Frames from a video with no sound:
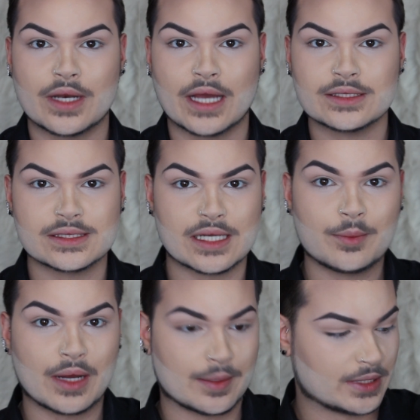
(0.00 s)
next
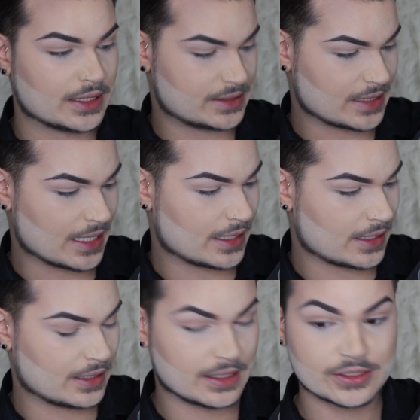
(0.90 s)
up, I'm going to
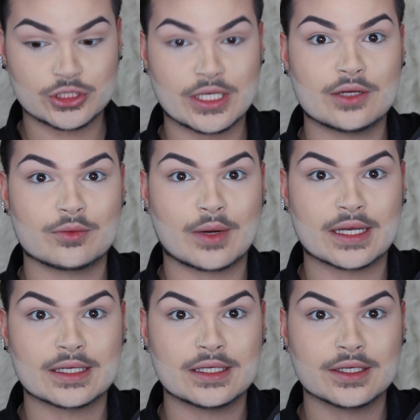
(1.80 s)
take this shade
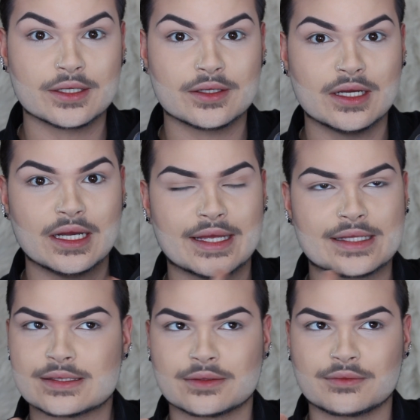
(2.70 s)
right here.
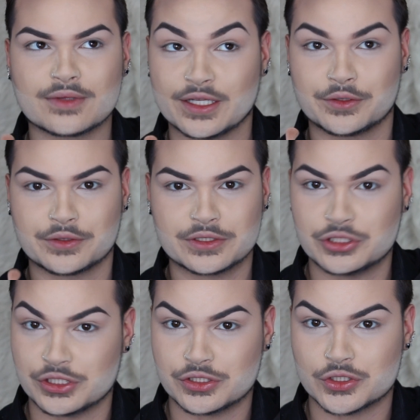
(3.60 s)
It's literally
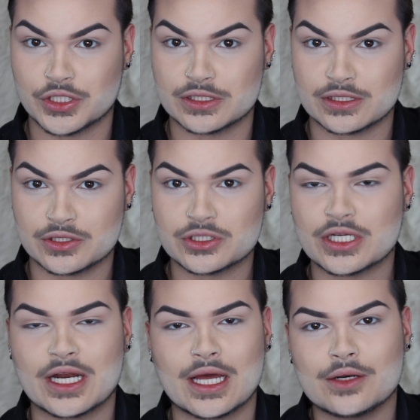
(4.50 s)
just a transition
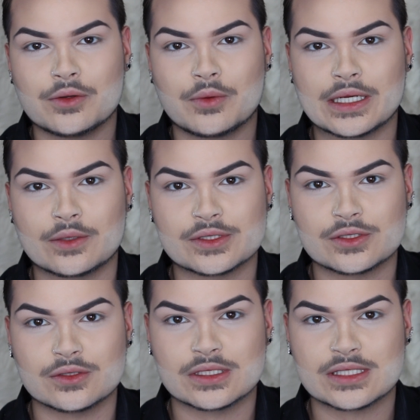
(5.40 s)
shade. I don't know why I always
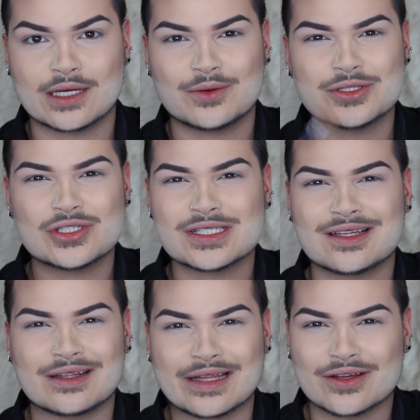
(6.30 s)
do this. I always just
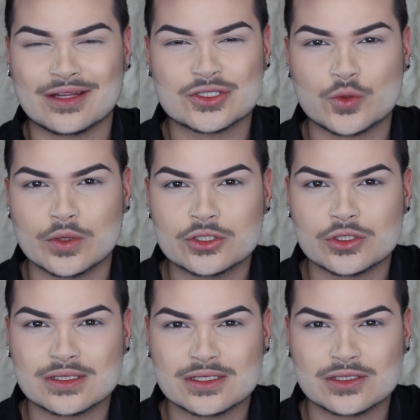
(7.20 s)
like layer like 20
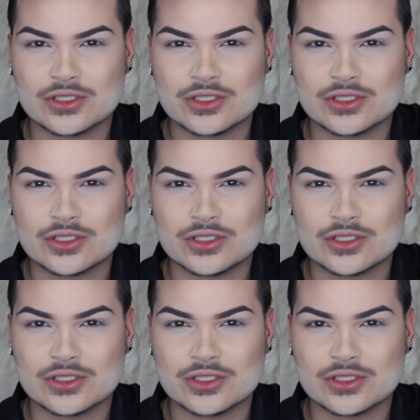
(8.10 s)
transition